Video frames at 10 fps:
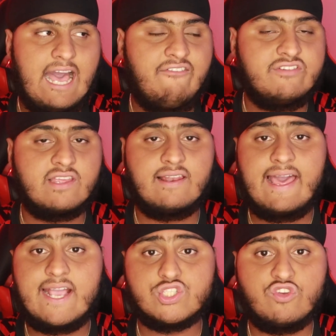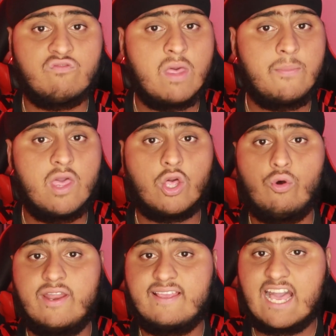I think the likes of maybe a
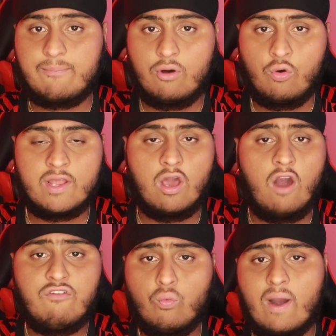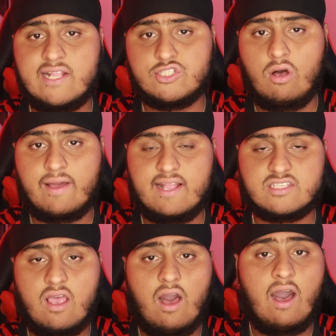Cody Gakpo and other wide
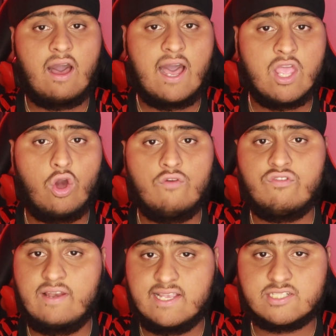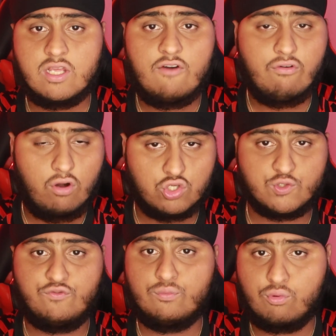targets are higher on the list for
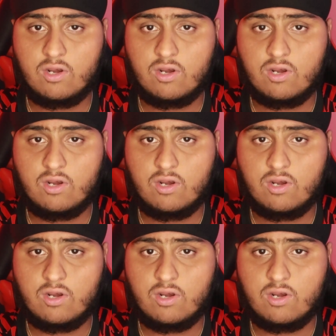Arsenal Football